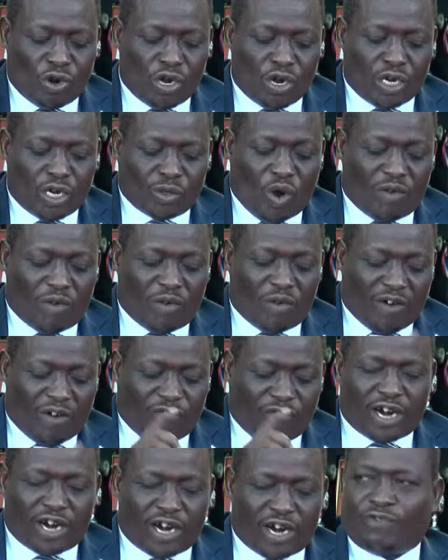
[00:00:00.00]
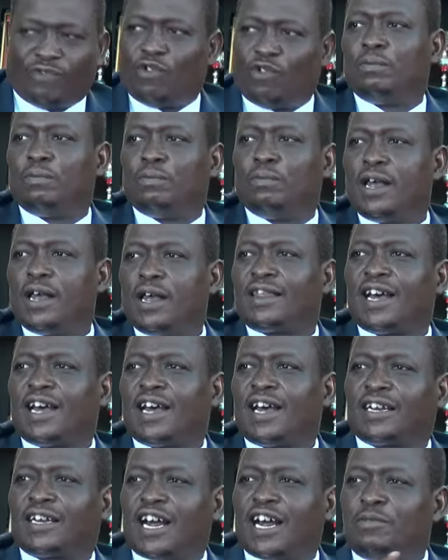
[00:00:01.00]
to have a platform that
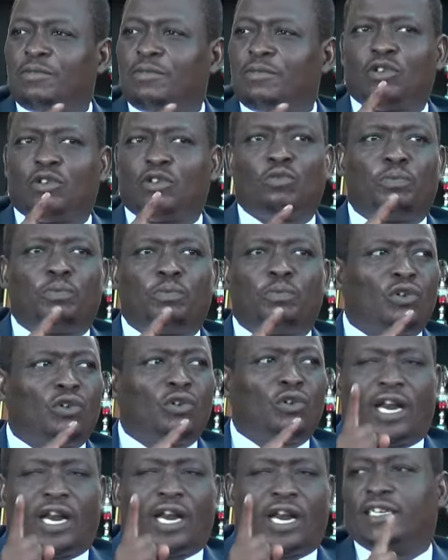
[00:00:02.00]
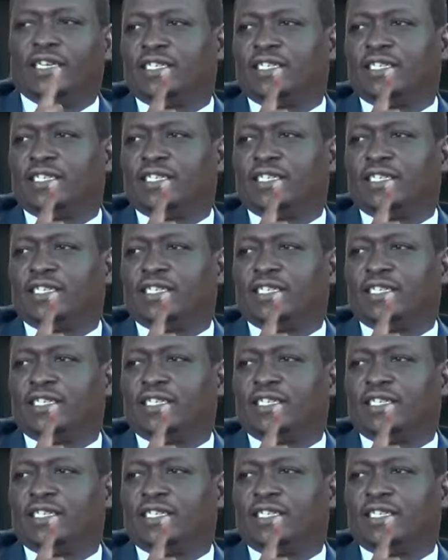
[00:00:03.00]
can be able to be utilized,